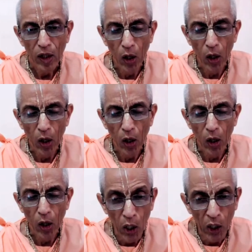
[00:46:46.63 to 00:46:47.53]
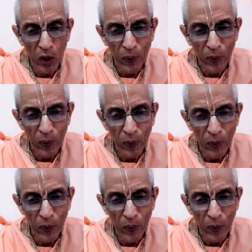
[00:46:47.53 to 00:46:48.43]
always
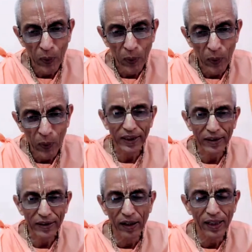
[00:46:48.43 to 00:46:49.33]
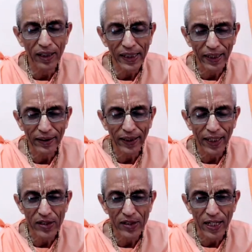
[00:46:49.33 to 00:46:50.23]
engaged, eternally engaged
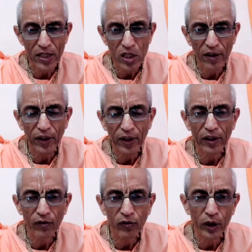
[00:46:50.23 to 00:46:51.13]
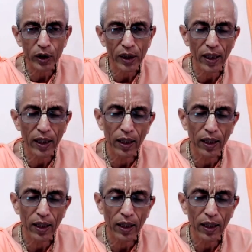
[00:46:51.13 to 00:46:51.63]
as servant of Krishna.